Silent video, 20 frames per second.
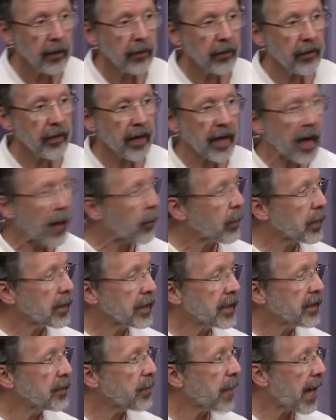that I wouldn't
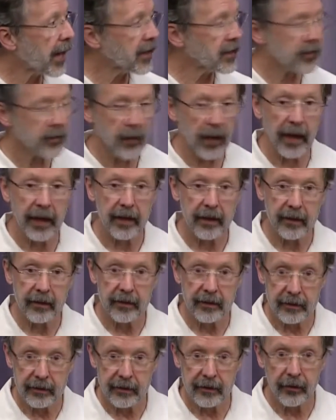need to manage them and I could
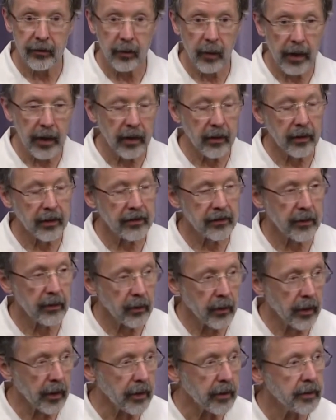do my interesting
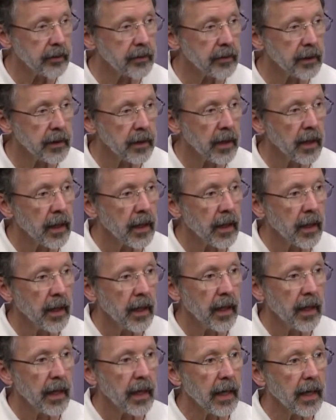work.
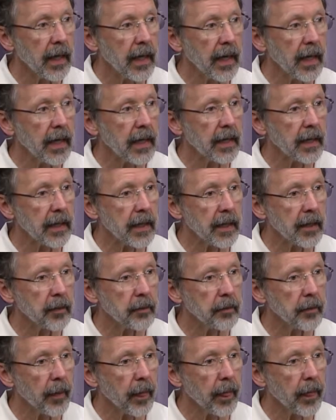And
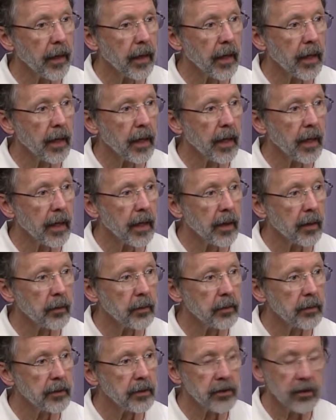uh, uh,
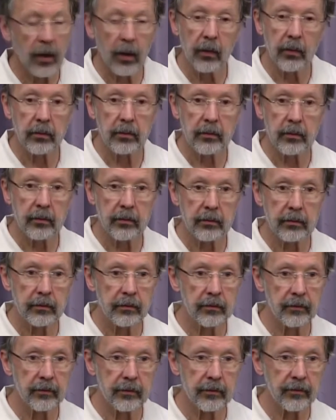so
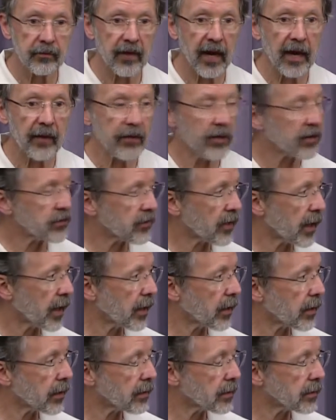five years
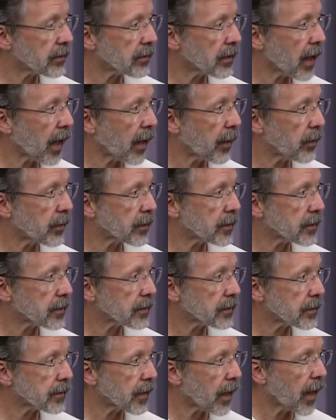later, I was
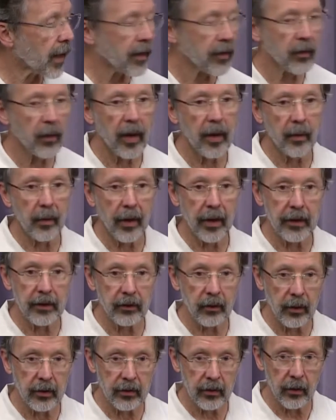hired away by
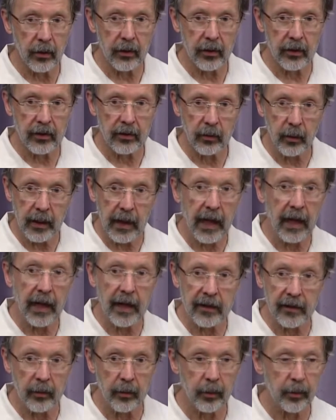George Lucas, and we'd had
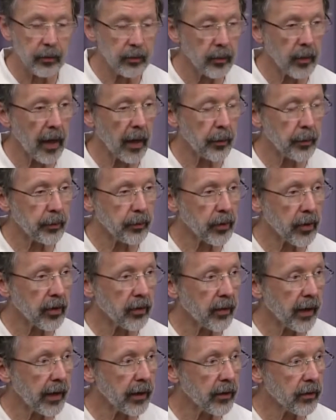actually a pretty
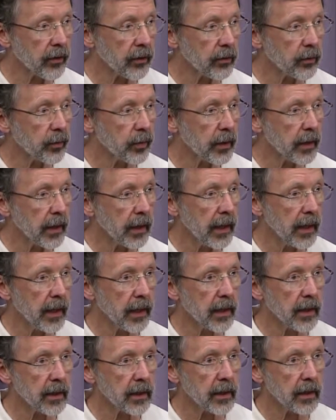great group
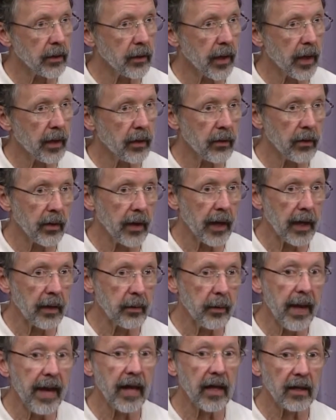and, and had
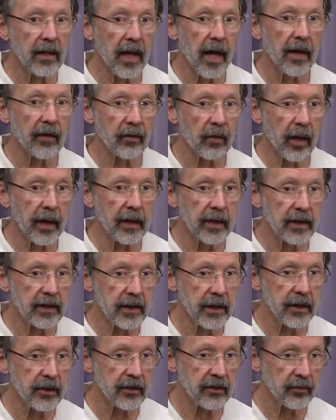made a lot of right
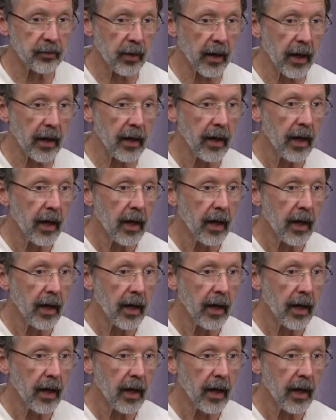decisions. But I,